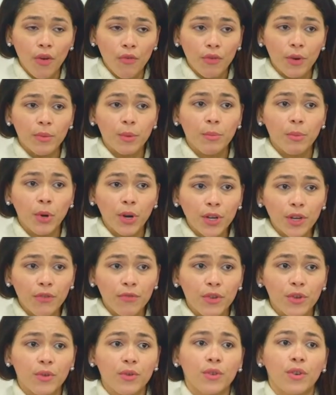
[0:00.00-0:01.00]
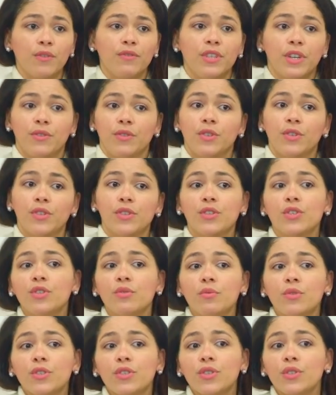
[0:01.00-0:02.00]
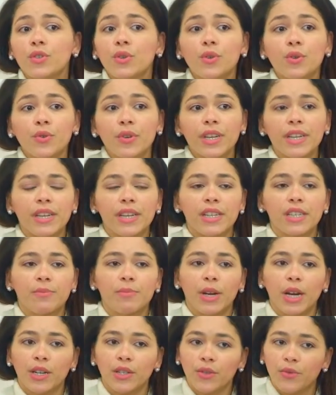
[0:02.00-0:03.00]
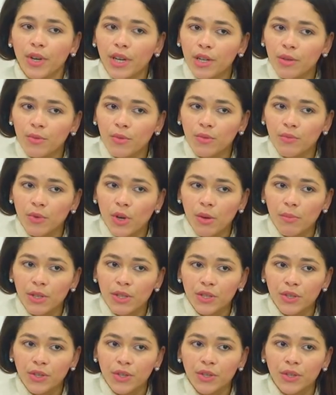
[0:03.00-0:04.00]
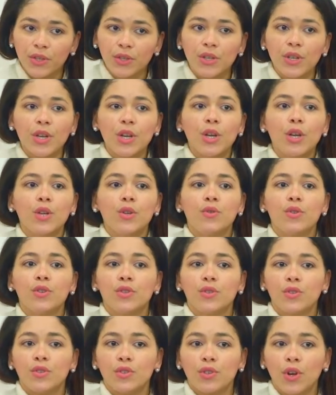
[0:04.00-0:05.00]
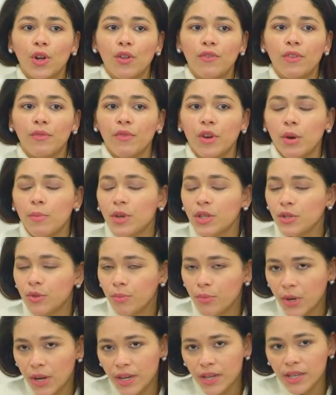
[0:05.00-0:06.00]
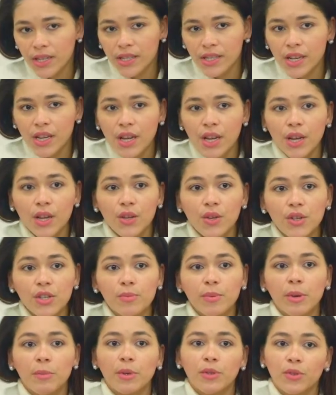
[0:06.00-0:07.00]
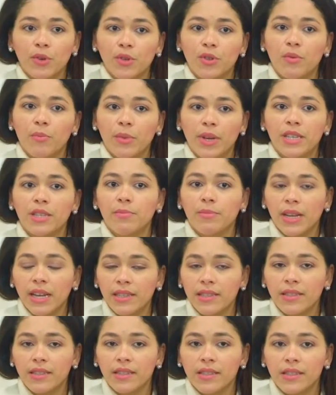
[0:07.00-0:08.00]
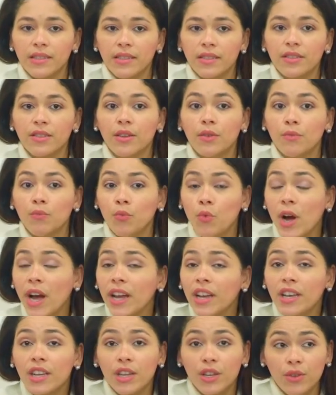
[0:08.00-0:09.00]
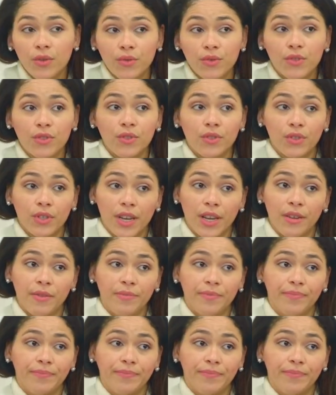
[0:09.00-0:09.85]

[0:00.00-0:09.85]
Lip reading: From the point of view of general consumers, Togreen is biodegradable raw material used to solve environmental products used by petroleum-based plastics, widely used today.